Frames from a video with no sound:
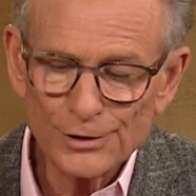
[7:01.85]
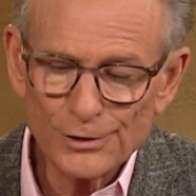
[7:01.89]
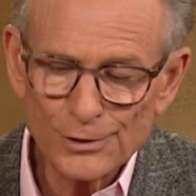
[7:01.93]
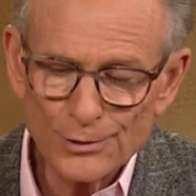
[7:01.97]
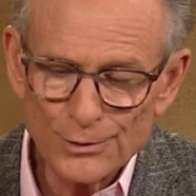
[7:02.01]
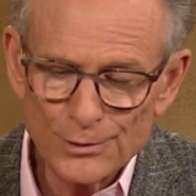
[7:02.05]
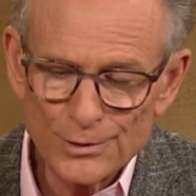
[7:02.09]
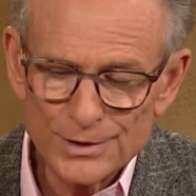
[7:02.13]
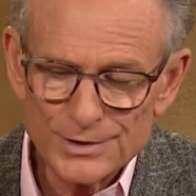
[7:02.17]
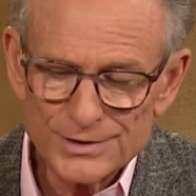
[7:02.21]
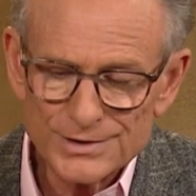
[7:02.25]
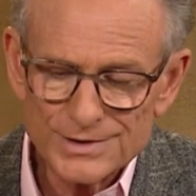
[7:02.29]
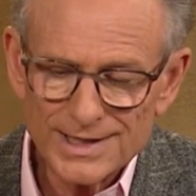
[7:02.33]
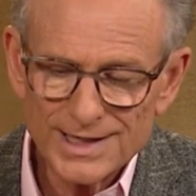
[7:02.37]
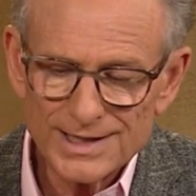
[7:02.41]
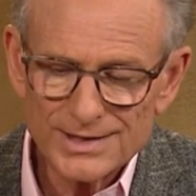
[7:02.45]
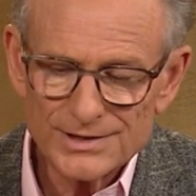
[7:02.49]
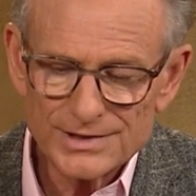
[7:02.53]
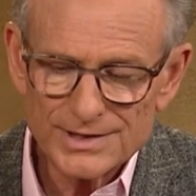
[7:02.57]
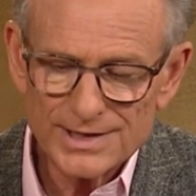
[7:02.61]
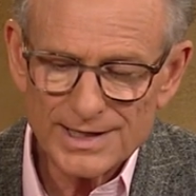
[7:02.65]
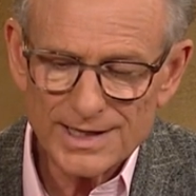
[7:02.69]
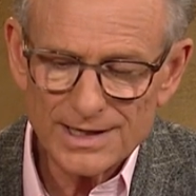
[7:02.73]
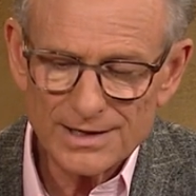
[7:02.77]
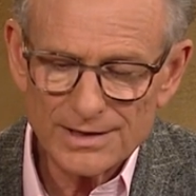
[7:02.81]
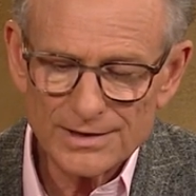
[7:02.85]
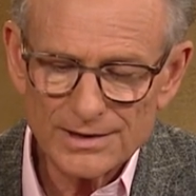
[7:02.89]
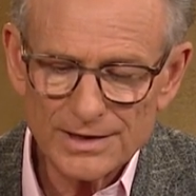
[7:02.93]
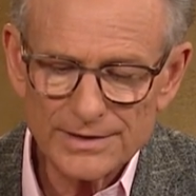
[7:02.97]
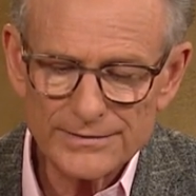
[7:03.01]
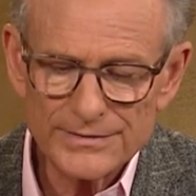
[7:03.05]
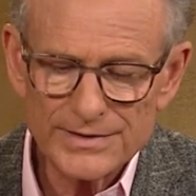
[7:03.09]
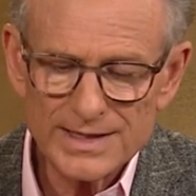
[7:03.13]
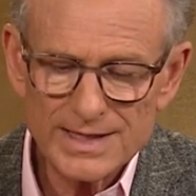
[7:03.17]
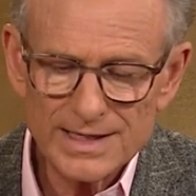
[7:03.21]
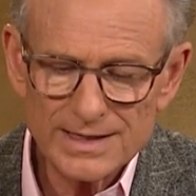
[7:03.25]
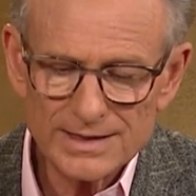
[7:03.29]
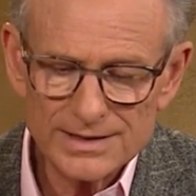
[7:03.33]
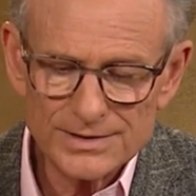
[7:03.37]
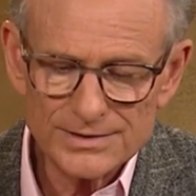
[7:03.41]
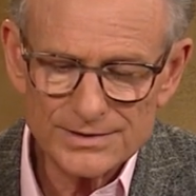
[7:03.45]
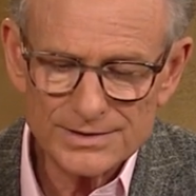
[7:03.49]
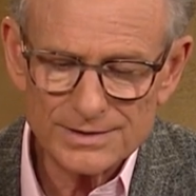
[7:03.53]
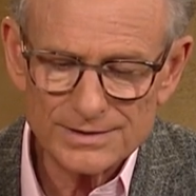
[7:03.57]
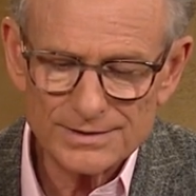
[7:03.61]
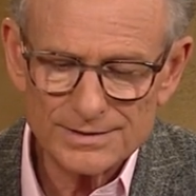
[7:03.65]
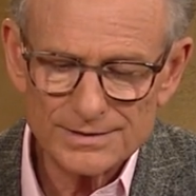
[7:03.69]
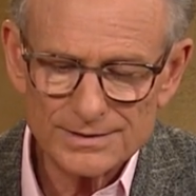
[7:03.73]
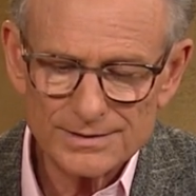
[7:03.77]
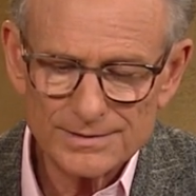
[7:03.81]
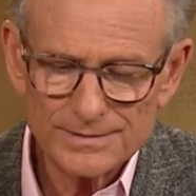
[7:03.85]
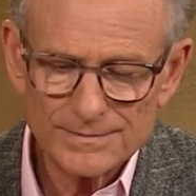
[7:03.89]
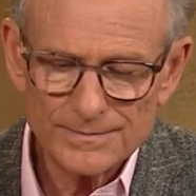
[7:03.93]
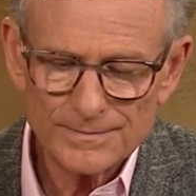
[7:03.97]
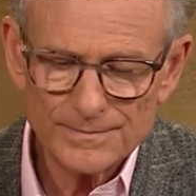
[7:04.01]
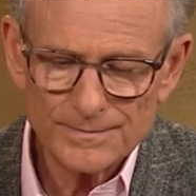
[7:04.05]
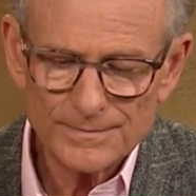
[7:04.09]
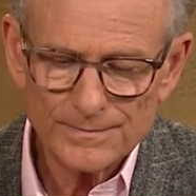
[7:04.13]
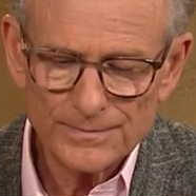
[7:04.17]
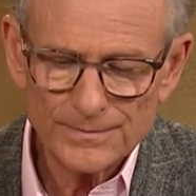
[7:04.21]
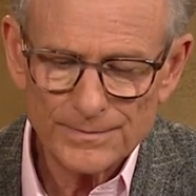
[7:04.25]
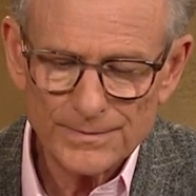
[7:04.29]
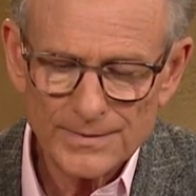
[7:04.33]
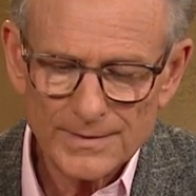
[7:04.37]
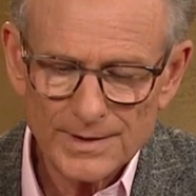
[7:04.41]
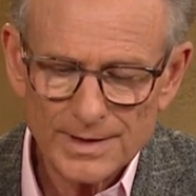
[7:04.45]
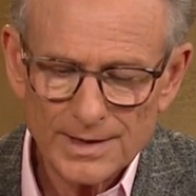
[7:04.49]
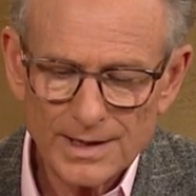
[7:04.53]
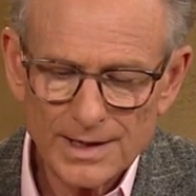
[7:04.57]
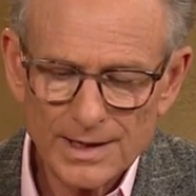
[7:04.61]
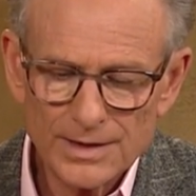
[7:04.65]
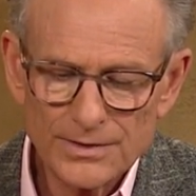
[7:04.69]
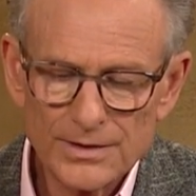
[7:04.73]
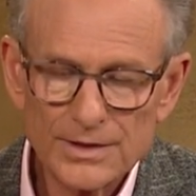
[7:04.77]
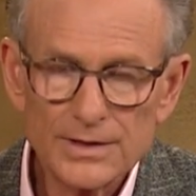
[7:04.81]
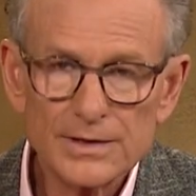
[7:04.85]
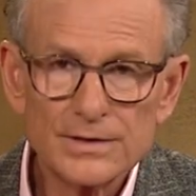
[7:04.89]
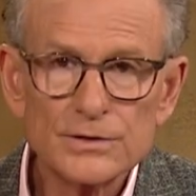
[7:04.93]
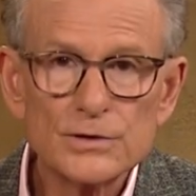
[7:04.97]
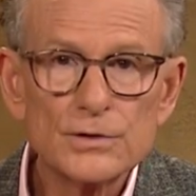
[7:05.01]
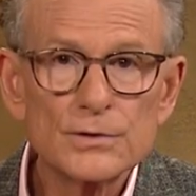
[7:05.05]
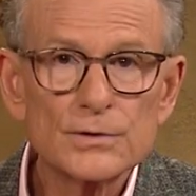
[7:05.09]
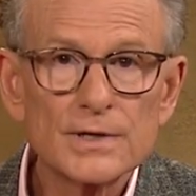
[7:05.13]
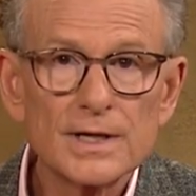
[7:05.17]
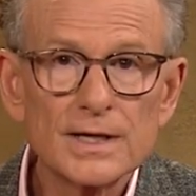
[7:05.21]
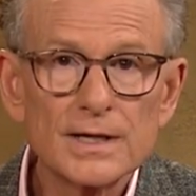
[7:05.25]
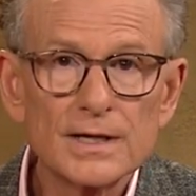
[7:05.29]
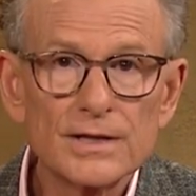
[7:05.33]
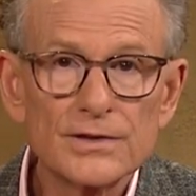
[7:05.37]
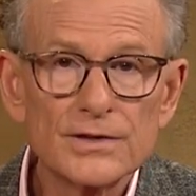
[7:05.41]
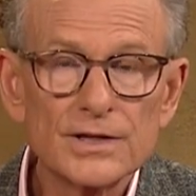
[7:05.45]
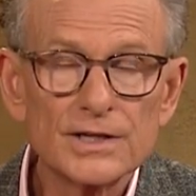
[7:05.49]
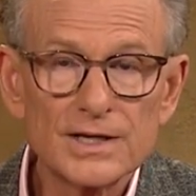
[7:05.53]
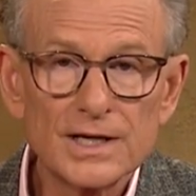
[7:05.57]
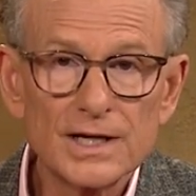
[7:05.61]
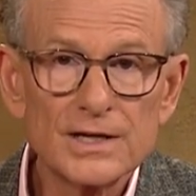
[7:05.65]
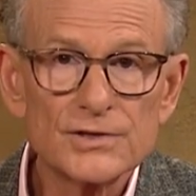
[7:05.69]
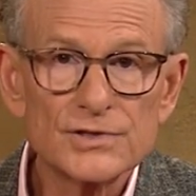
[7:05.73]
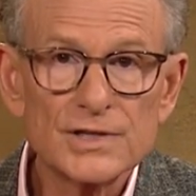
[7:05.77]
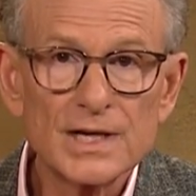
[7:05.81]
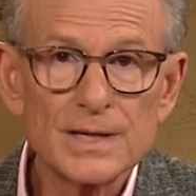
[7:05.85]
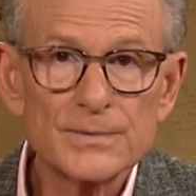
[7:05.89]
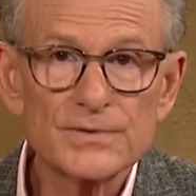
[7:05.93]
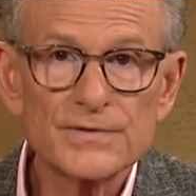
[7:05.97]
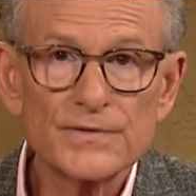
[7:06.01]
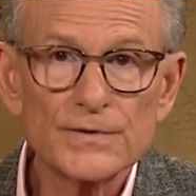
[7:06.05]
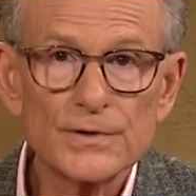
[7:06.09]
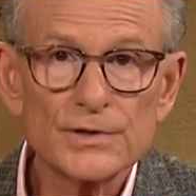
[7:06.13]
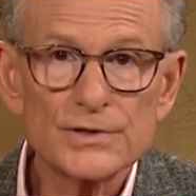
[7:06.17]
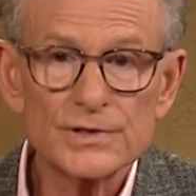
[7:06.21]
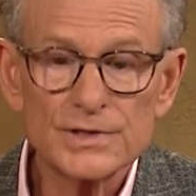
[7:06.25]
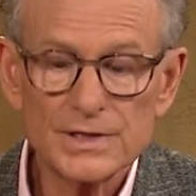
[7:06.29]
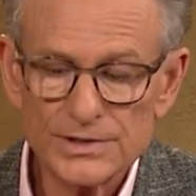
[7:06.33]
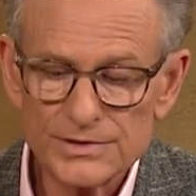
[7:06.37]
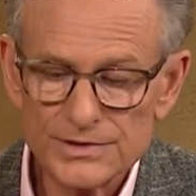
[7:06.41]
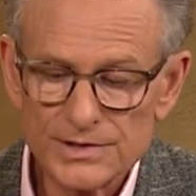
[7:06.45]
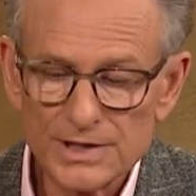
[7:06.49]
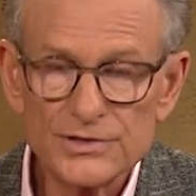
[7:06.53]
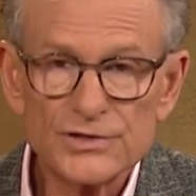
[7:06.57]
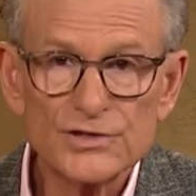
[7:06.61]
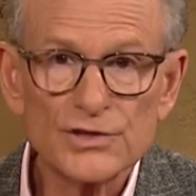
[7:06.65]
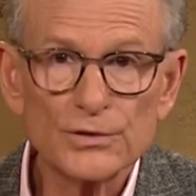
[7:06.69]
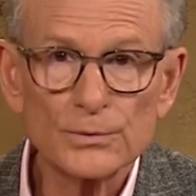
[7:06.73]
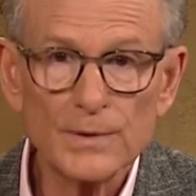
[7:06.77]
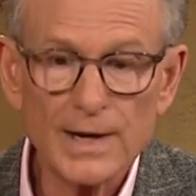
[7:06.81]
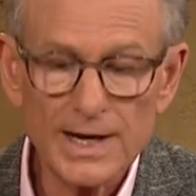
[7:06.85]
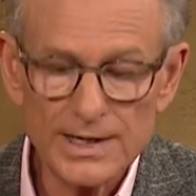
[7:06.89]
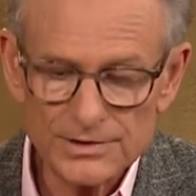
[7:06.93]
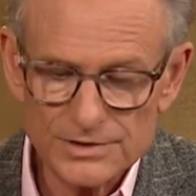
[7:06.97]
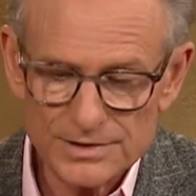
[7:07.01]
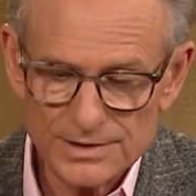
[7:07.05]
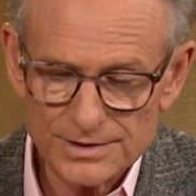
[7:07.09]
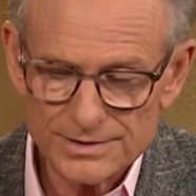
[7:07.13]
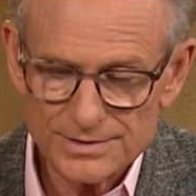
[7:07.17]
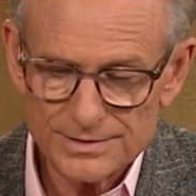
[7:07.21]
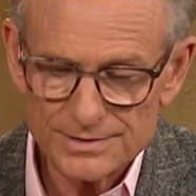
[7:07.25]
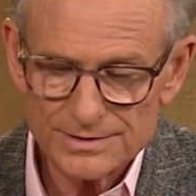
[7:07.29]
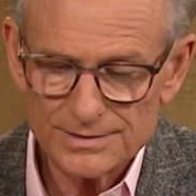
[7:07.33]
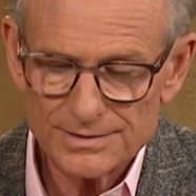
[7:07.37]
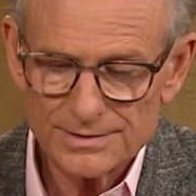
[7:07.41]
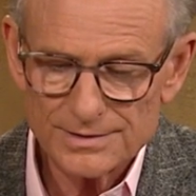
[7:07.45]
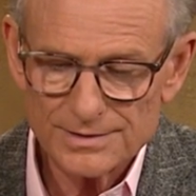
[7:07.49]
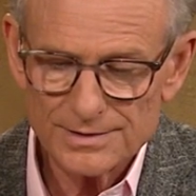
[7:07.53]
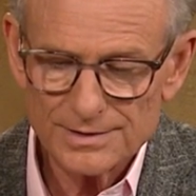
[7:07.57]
Lord takes care of the innocent. In the, New King, in the King James Version, it says the righteous.